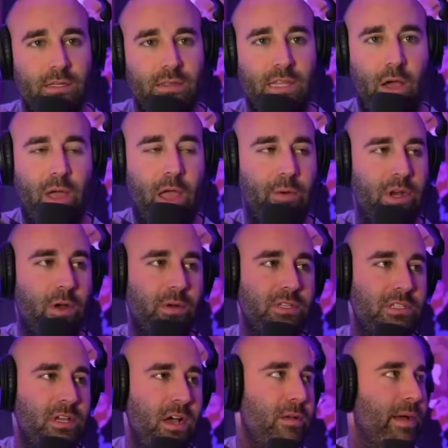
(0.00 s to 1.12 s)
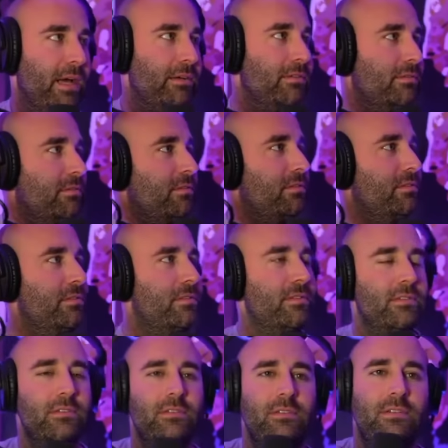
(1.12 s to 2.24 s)
That way I would know what to talk about.
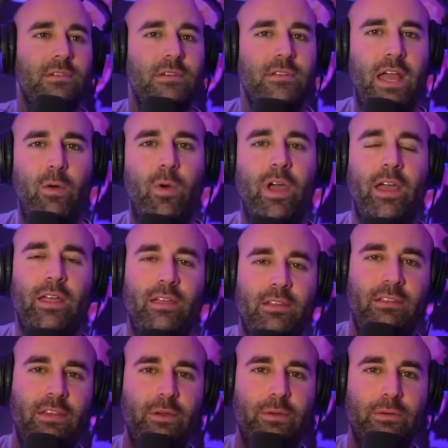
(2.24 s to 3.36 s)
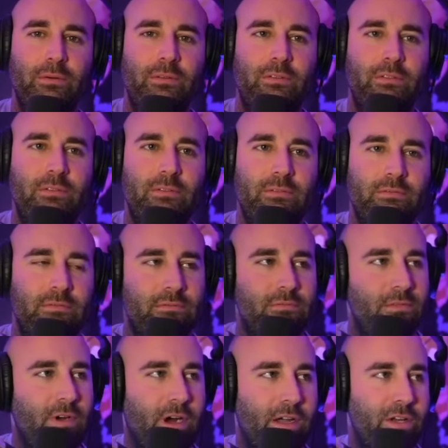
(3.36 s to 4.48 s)
That way you
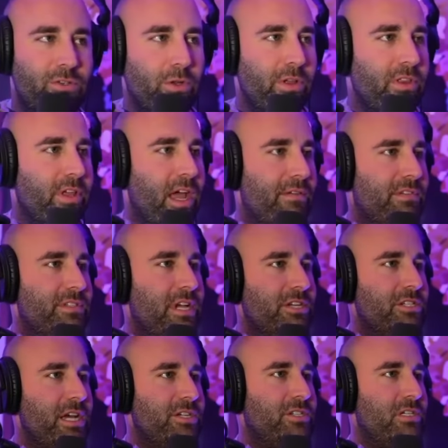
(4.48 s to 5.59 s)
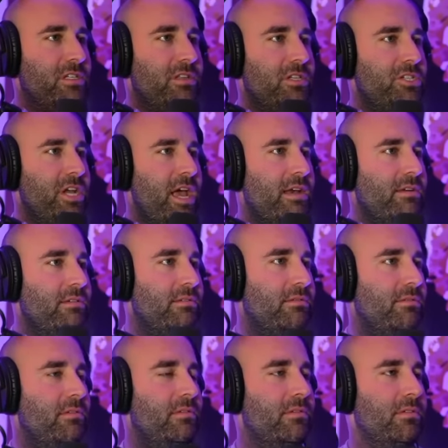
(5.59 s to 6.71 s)
are controlling the conversation, not just in the chat,
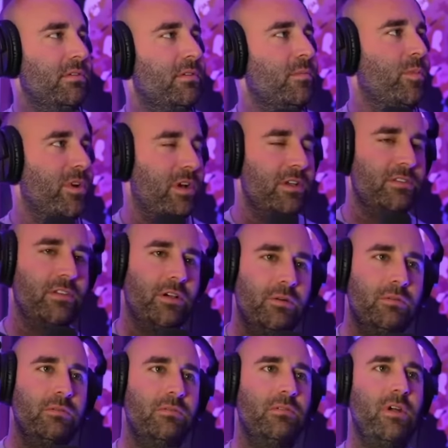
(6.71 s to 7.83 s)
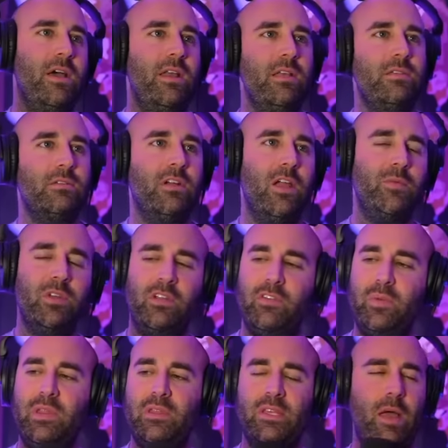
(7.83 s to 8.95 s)
but also on Instagram. You're giving
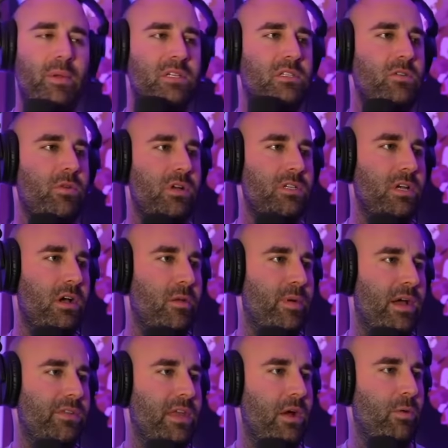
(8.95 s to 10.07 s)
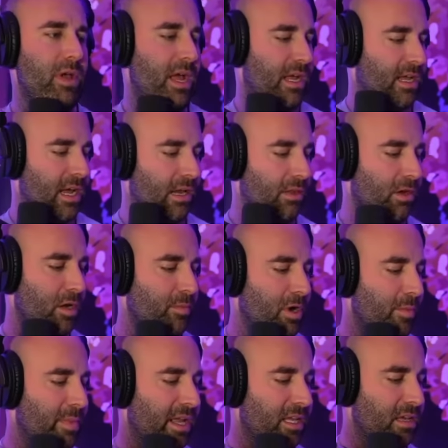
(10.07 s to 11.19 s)
me the topics that you want to talk about. That way I can kind of look them up
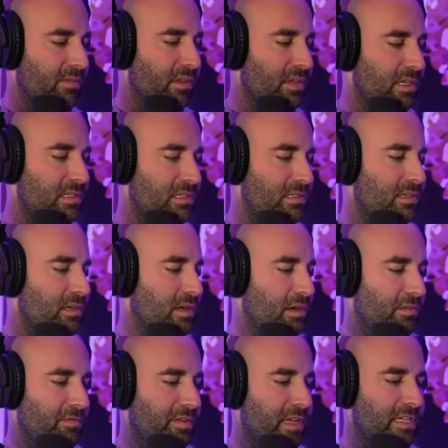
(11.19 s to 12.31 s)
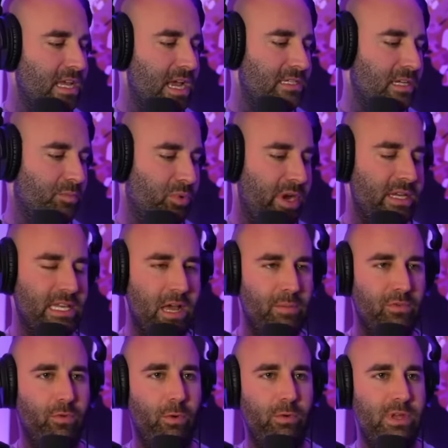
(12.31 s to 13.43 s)
and I can give you this fantastic breakdown
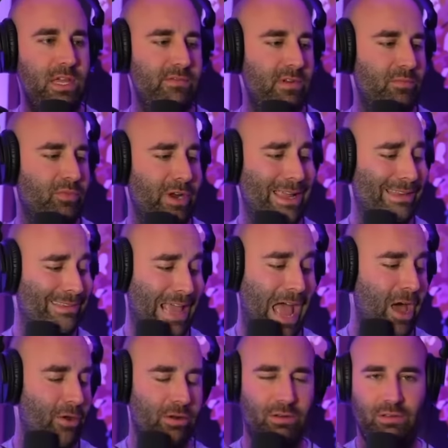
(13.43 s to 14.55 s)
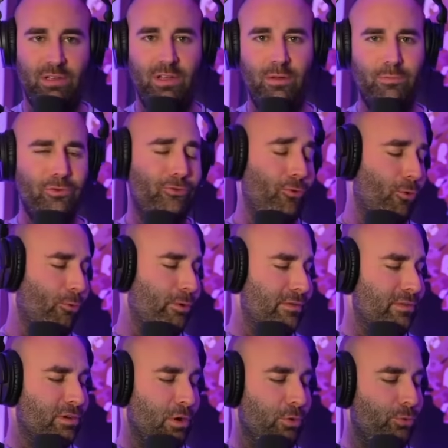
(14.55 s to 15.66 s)
before we even break it down. Before we
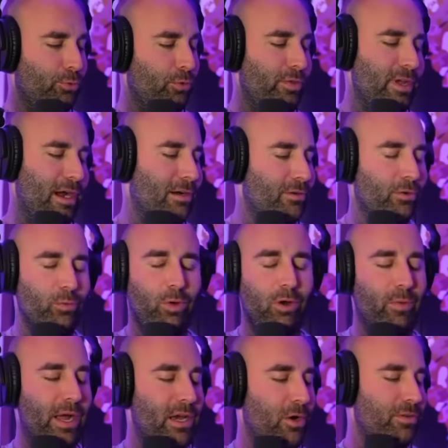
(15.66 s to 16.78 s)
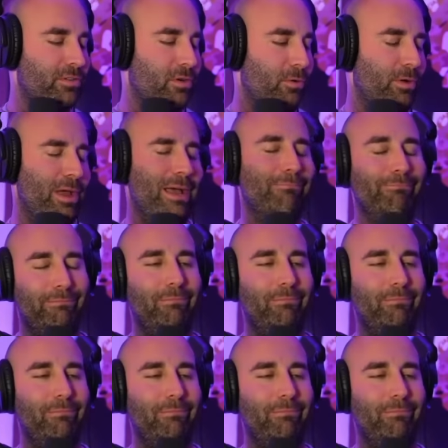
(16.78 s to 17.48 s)
even go through the article, what do I know what's going on?